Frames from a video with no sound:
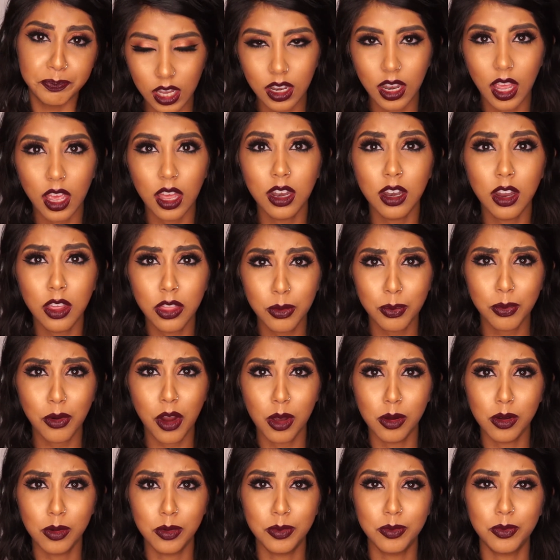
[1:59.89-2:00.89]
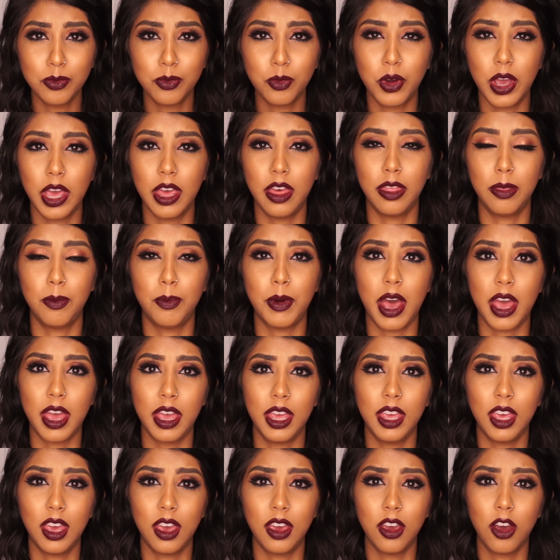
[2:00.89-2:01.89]
Now, another problem with
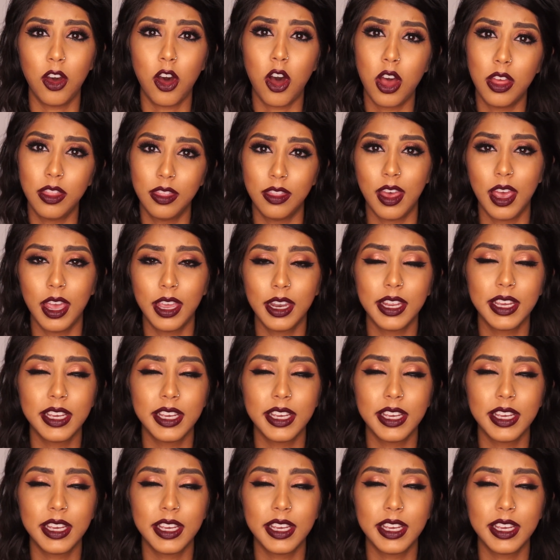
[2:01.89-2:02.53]
buying it online